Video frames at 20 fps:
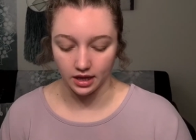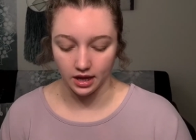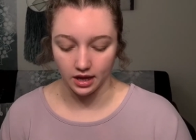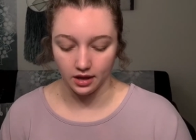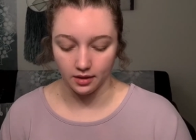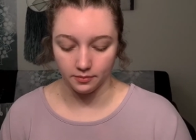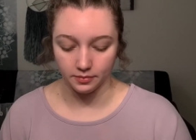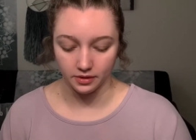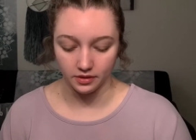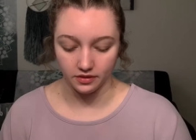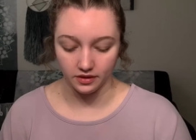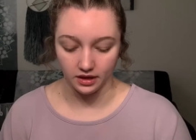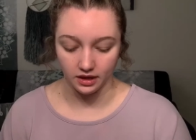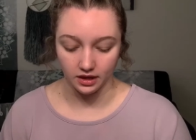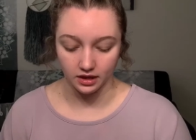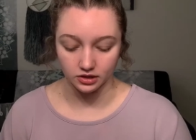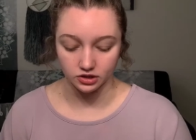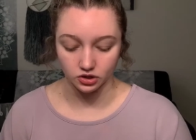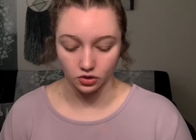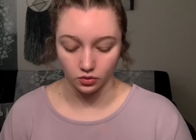up
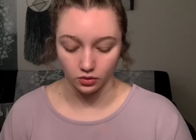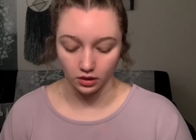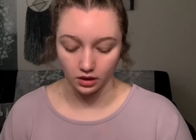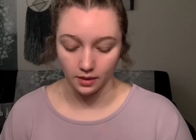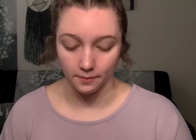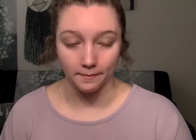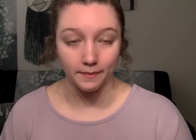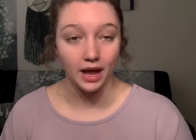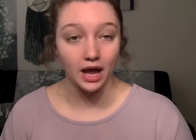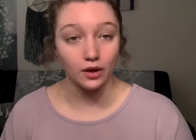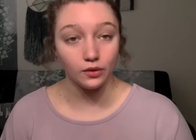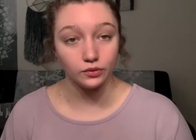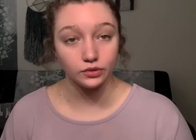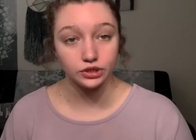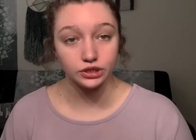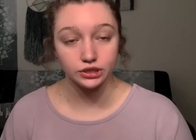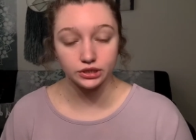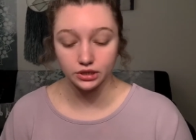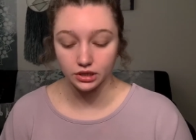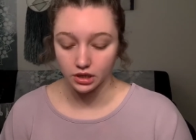the total
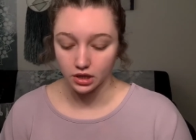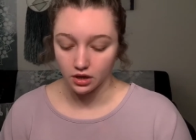amount